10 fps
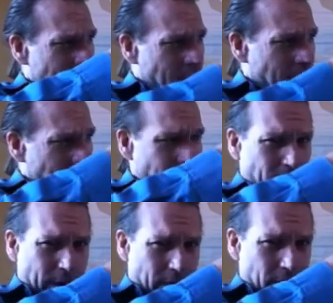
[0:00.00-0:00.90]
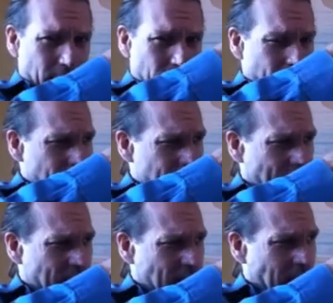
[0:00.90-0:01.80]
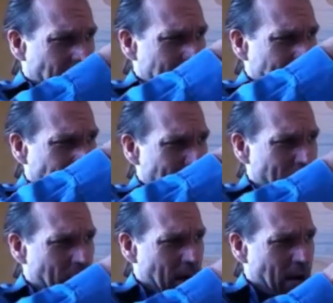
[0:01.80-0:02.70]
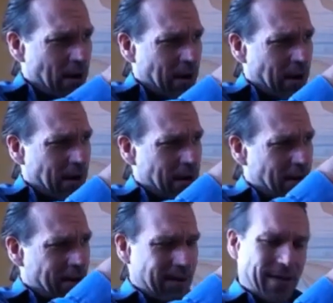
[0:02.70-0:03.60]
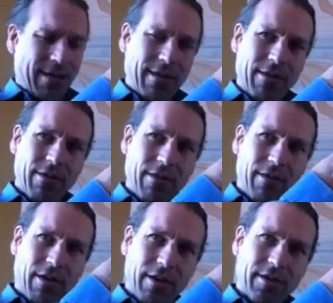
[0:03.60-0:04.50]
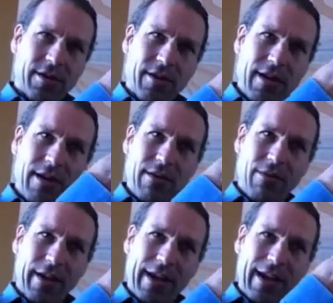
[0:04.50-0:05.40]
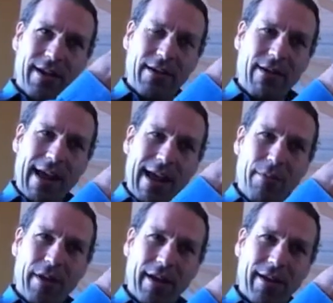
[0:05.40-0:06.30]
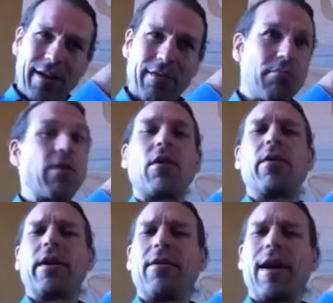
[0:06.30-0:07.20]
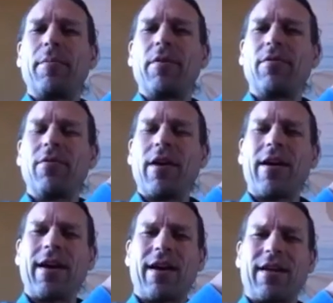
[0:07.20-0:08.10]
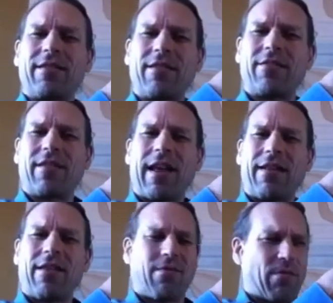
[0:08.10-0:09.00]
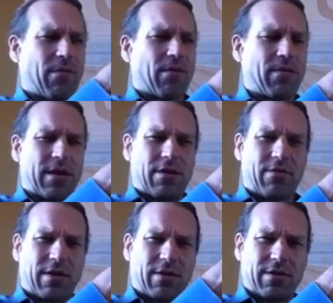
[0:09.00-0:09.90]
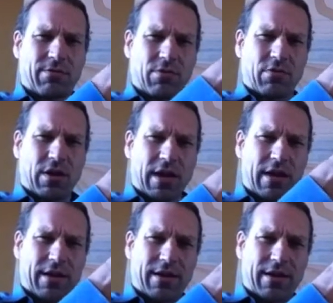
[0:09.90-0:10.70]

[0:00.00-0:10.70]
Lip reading: There we go. Slide her up there and start turning. You want to get it to grab, and it's already grabbed. Very nice. This one's going in real smoothly.